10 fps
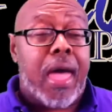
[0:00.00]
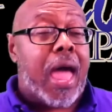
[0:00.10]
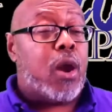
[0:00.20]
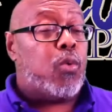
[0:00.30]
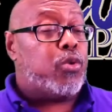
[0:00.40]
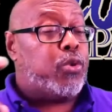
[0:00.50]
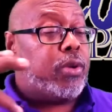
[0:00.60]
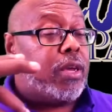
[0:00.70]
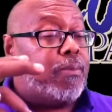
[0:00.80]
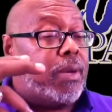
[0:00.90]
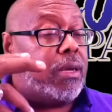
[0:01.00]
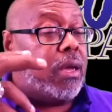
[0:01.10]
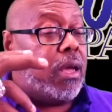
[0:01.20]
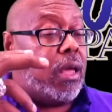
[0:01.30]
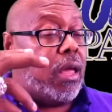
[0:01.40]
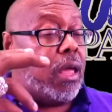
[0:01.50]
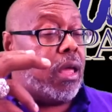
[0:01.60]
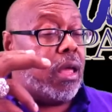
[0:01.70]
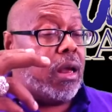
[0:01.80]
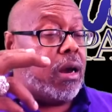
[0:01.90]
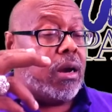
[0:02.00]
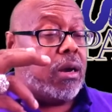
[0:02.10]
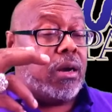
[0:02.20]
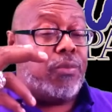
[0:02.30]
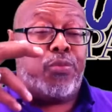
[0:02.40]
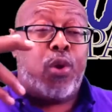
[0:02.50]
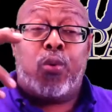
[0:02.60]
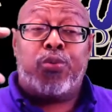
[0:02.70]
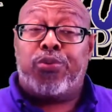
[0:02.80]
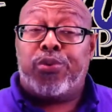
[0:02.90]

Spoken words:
I don't want you to give me no